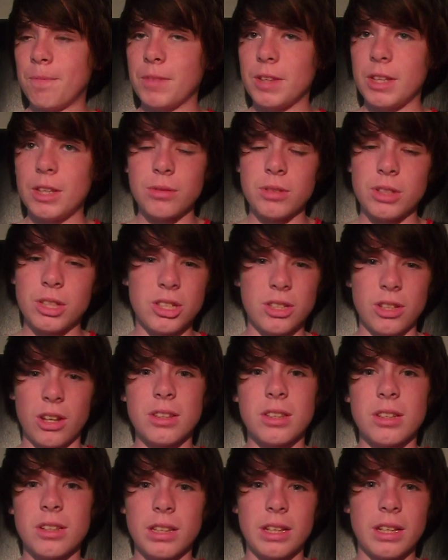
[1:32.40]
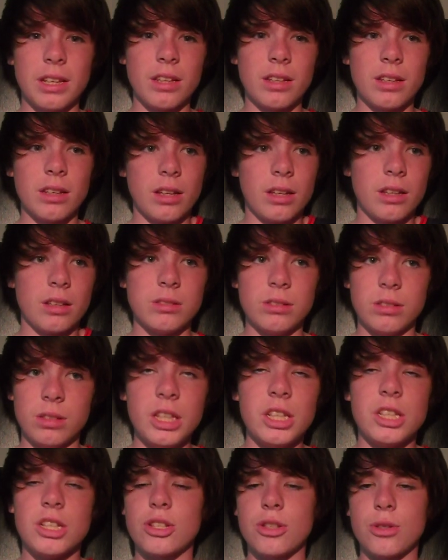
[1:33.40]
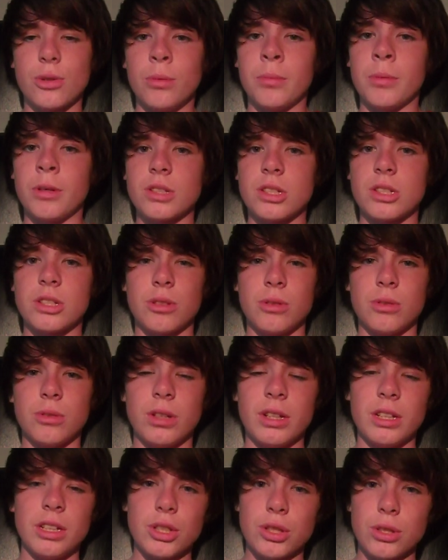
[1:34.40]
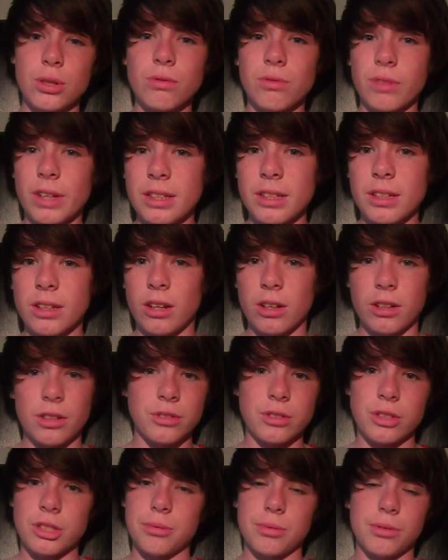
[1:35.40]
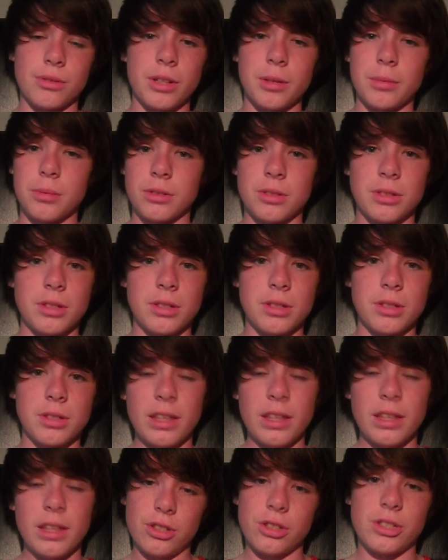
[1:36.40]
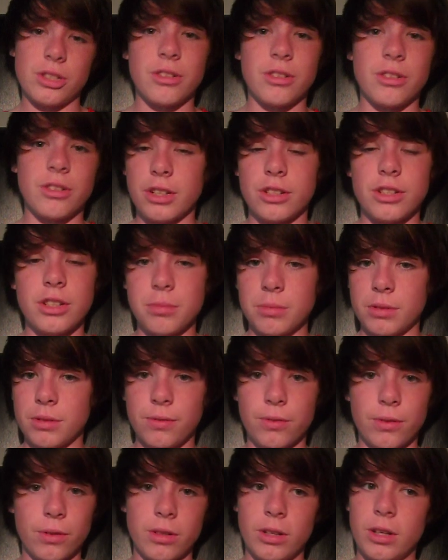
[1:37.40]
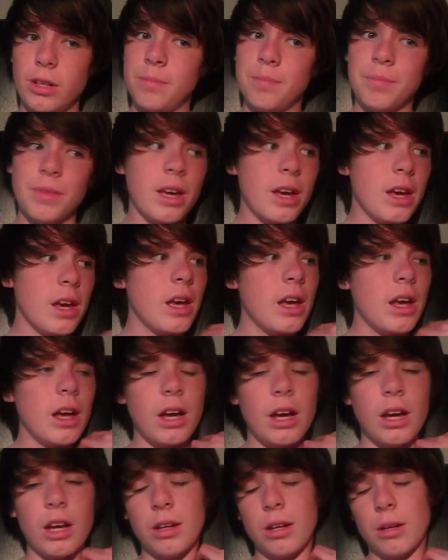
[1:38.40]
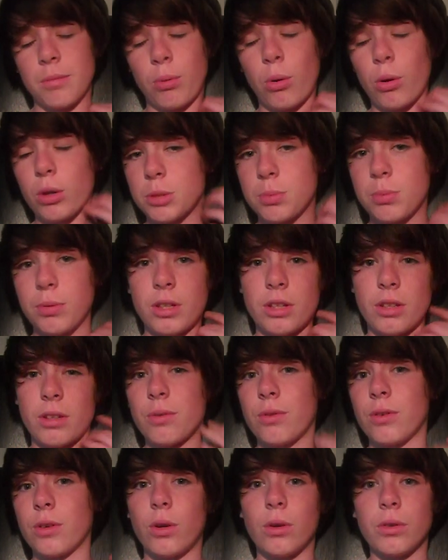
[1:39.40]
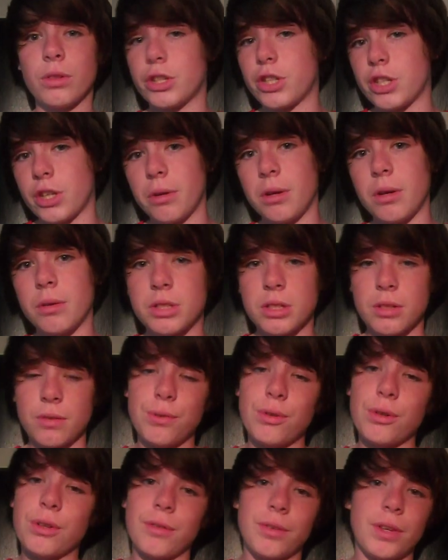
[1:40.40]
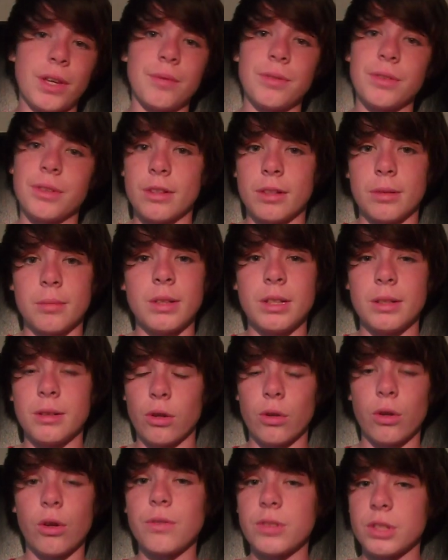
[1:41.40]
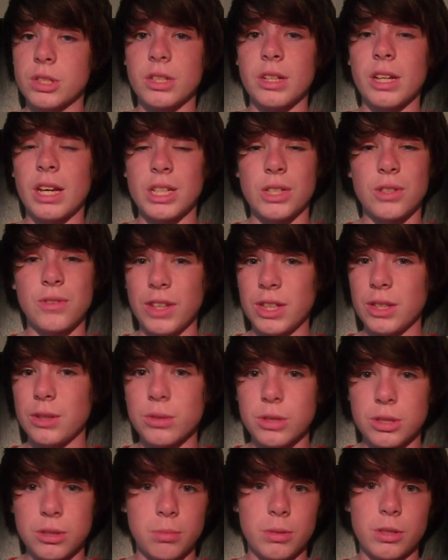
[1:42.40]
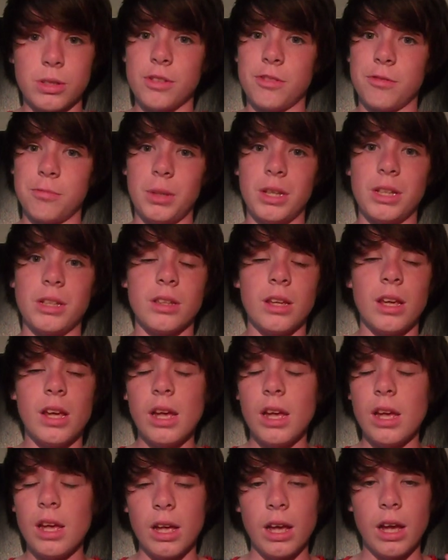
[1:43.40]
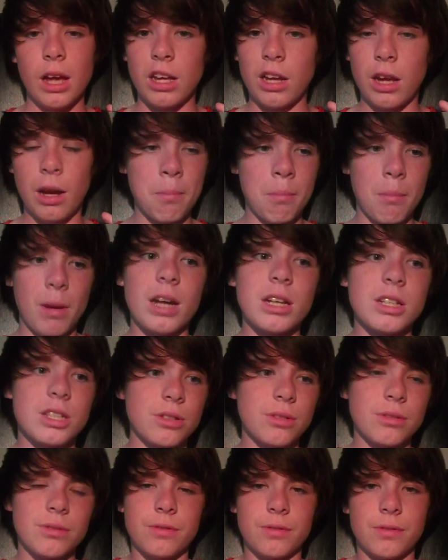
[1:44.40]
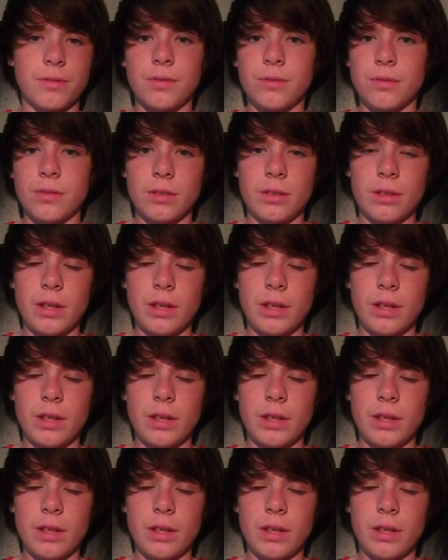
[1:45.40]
He only started like at least 2 months ago, and he's already got 100 subscribers. That's just a great achievement for him. Possibly for all the shout outs that folk have given to him, and obviously his videos, which have been a massive